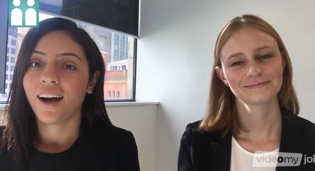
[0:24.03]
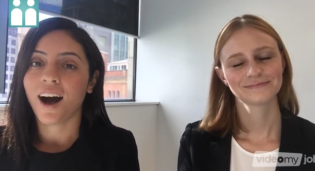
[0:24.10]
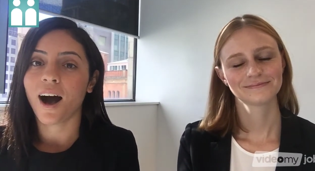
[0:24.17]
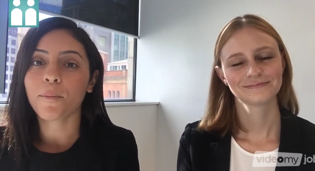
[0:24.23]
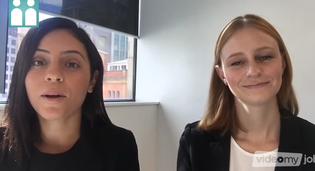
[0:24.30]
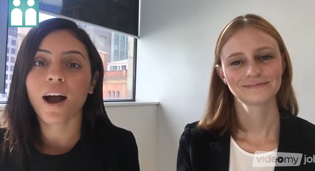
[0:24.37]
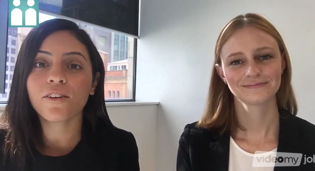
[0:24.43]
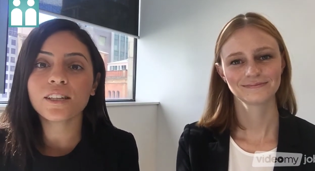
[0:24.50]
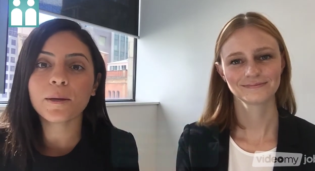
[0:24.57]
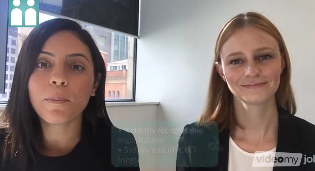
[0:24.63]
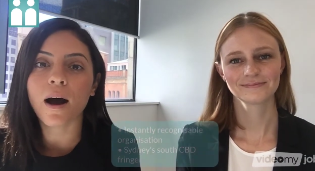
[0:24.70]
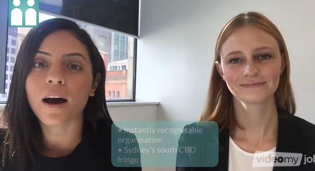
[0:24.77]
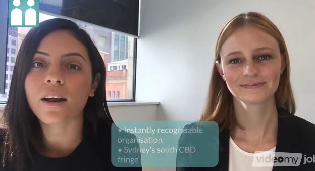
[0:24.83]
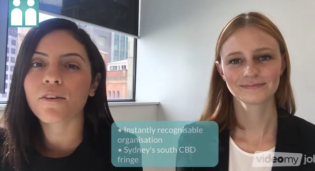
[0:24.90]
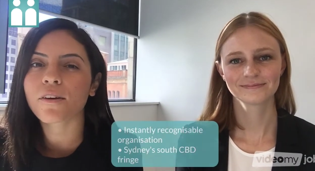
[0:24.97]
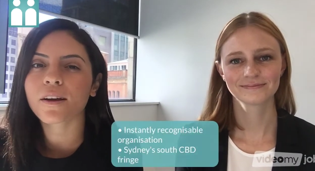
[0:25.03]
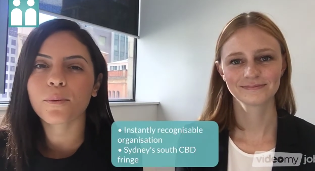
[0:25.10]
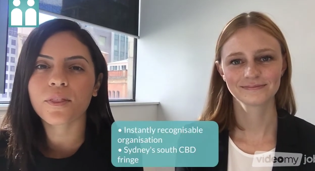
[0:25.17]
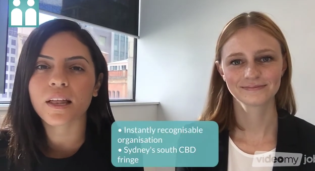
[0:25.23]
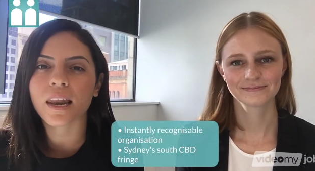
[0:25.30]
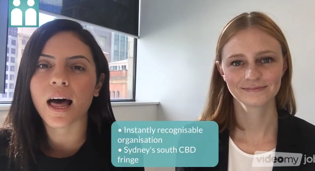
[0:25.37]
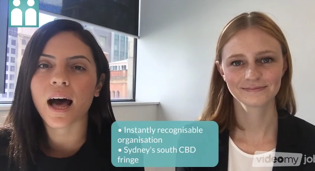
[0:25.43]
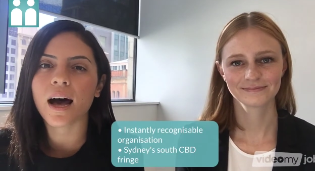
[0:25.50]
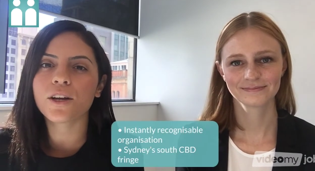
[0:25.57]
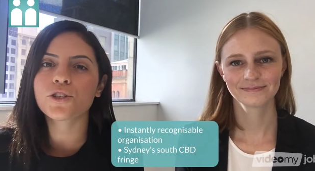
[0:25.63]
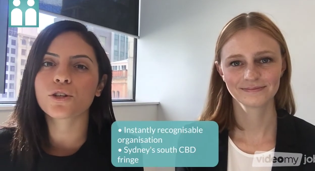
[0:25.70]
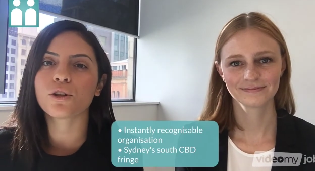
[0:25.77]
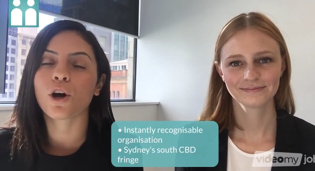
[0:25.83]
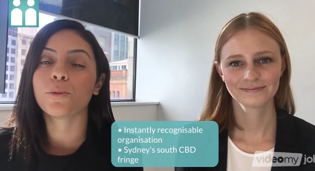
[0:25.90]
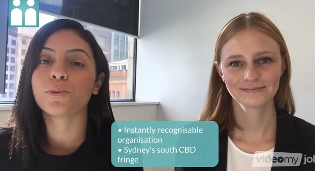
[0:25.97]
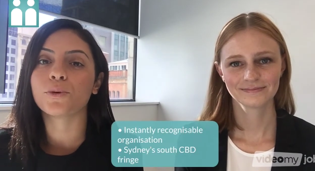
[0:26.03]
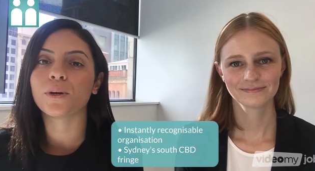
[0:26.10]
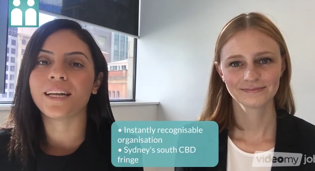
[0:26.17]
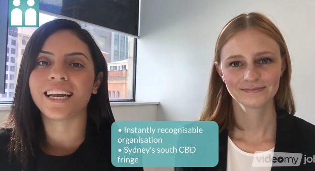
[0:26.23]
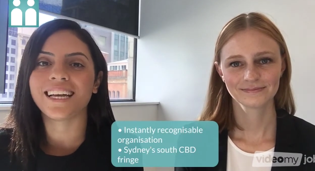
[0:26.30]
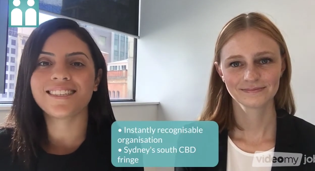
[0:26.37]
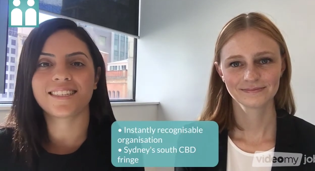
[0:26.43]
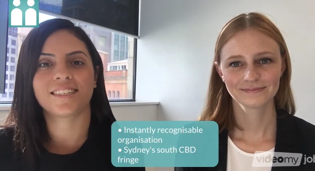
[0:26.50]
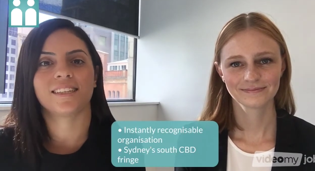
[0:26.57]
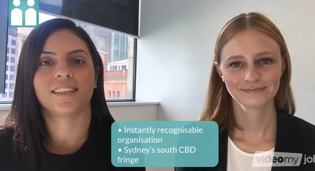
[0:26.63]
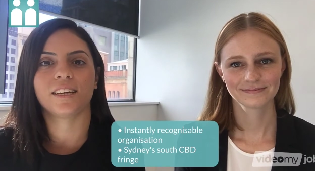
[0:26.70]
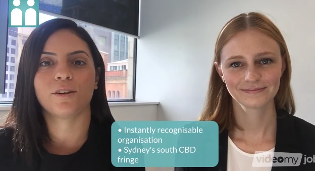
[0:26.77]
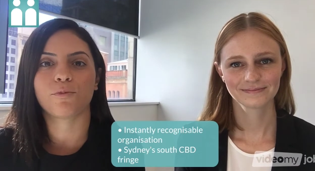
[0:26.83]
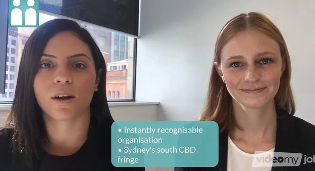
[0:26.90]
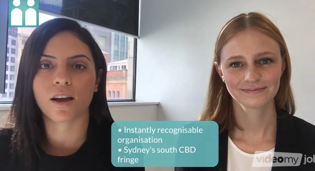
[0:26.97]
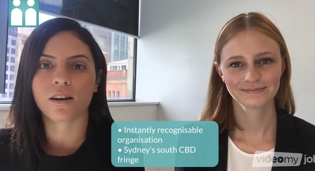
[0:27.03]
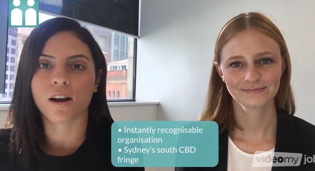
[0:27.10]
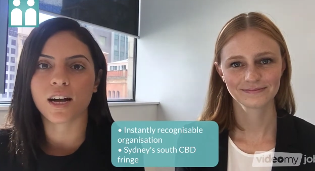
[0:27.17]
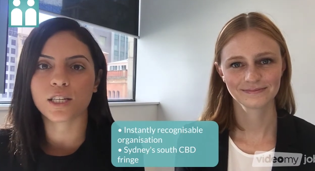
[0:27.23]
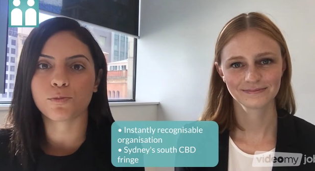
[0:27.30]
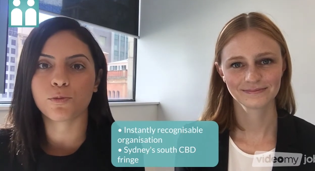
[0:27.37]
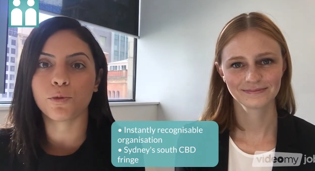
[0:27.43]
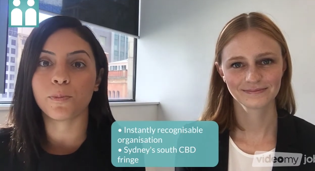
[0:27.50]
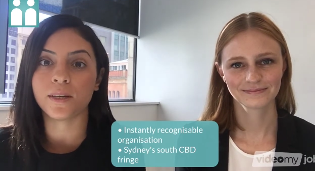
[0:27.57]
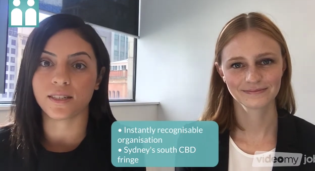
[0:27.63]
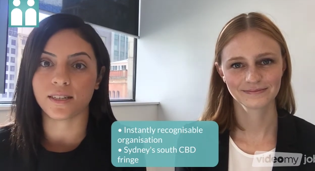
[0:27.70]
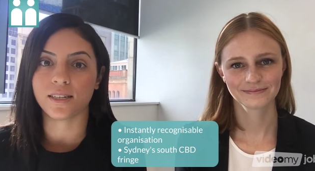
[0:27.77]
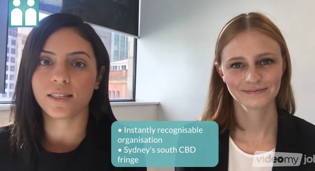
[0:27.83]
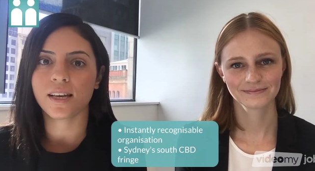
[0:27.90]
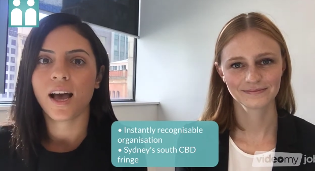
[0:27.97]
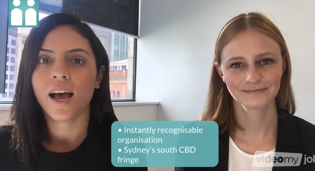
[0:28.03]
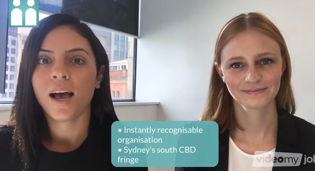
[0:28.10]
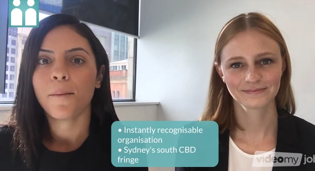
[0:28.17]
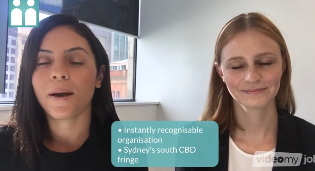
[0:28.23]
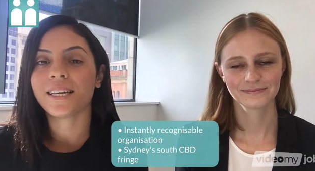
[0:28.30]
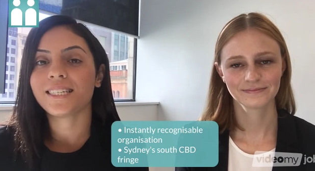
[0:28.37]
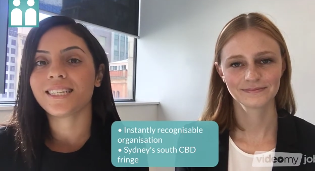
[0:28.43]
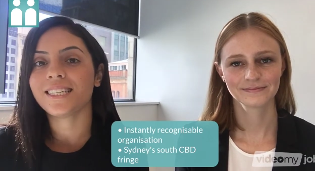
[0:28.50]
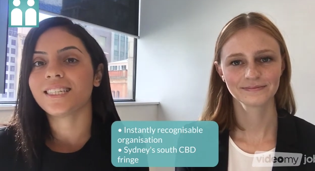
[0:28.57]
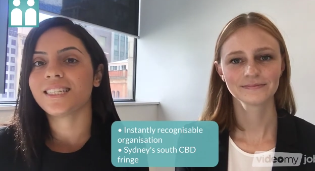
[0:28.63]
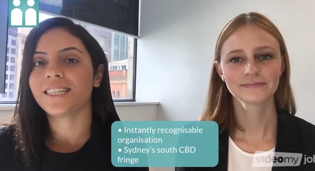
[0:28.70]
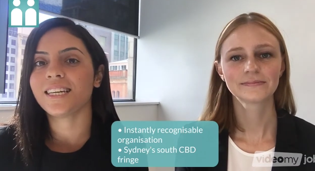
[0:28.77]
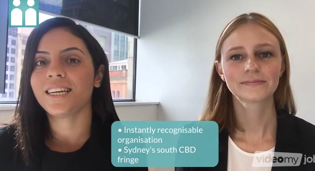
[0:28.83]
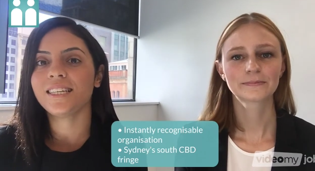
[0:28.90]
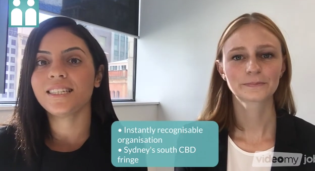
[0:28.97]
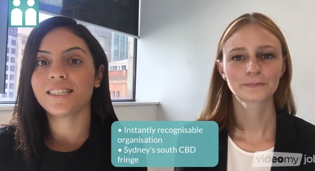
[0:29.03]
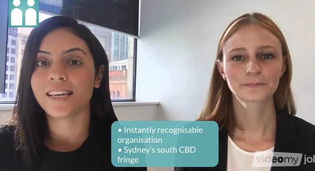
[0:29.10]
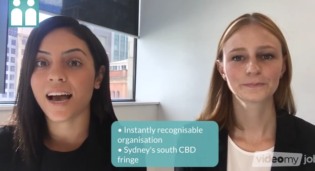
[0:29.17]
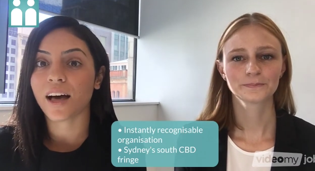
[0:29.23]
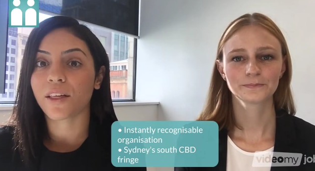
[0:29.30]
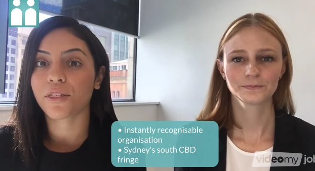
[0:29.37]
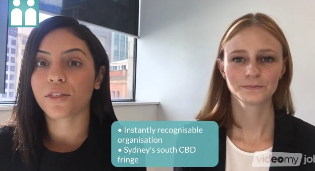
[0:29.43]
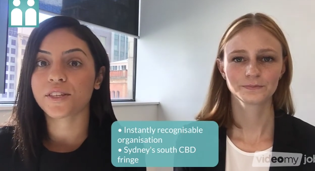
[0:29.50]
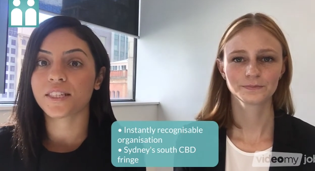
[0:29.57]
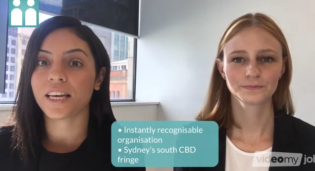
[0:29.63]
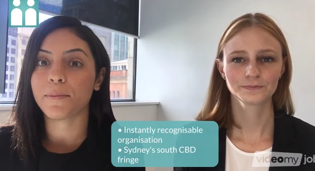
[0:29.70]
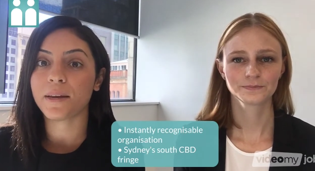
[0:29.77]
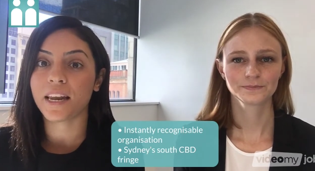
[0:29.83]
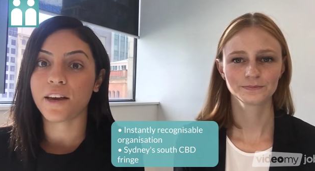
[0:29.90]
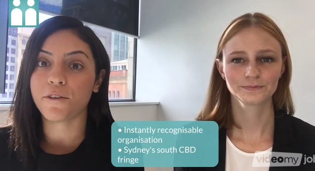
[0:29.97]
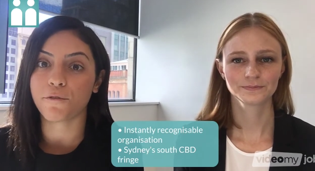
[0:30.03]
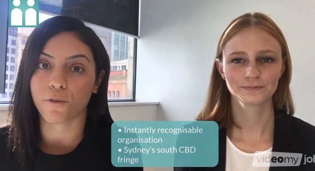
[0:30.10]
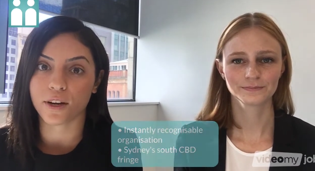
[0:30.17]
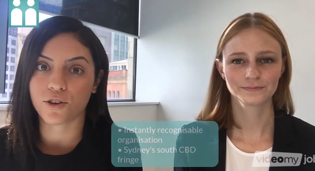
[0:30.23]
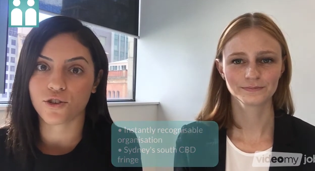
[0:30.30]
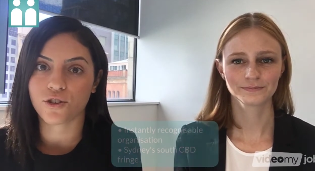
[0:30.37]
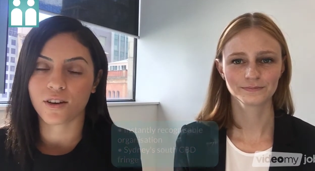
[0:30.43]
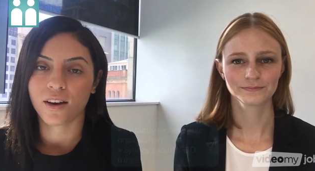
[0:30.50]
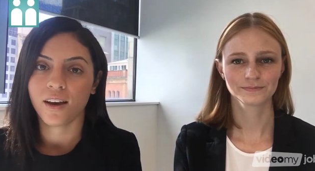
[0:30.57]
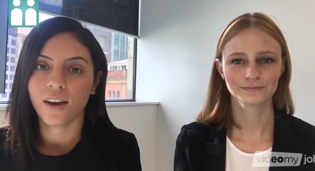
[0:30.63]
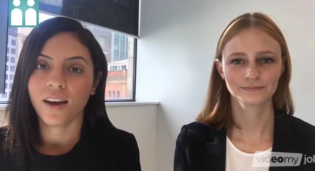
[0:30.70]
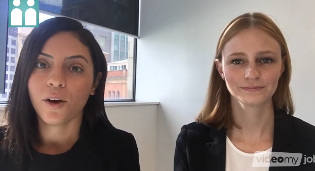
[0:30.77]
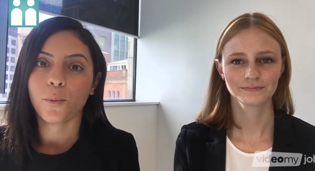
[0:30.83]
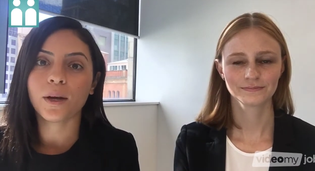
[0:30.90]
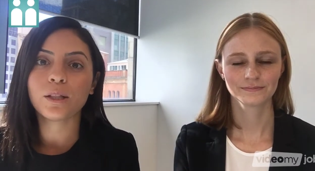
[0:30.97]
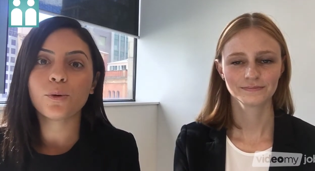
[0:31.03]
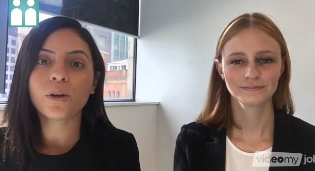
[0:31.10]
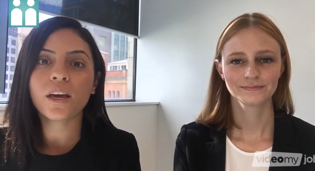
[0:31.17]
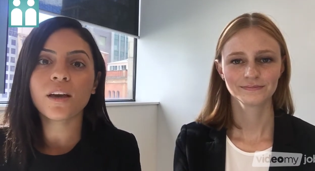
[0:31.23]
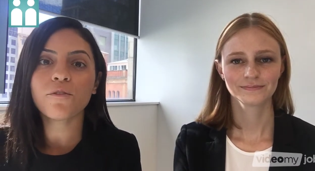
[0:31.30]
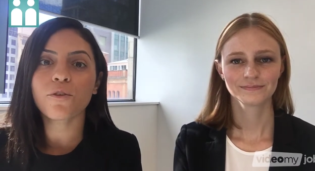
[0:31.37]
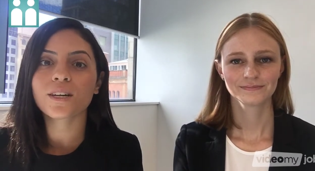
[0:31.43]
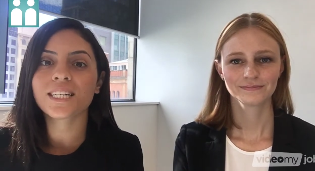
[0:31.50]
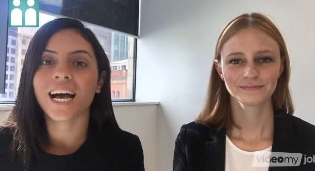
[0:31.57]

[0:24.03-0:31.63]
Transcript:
Speaker 1: I'm currently partnering with a large global and instantly recognisable business based in Sydney's South C B D Fringe. We're looking for a